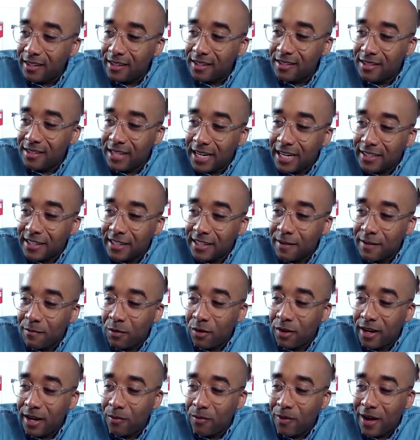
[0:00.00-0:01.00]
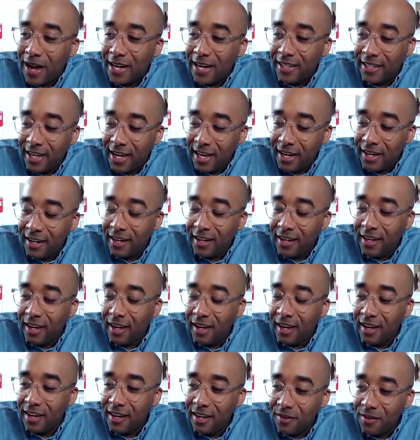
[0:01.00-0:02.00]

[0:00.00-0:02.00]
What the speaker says: decided to come on at Wieden Kennedy,